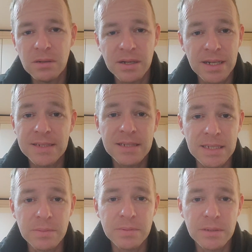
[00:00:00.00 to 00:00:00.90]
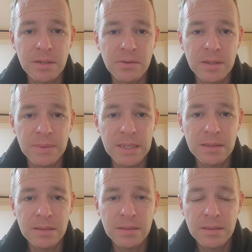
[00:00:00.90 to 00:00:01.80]
a nice sleep, you know what I mean?
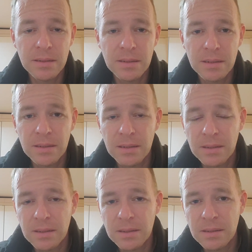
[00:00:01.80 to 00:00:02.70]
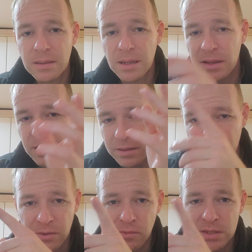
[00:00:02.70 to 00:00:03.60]
And
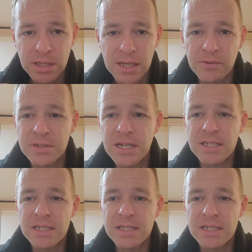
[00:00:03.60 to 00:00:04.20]
the Russian language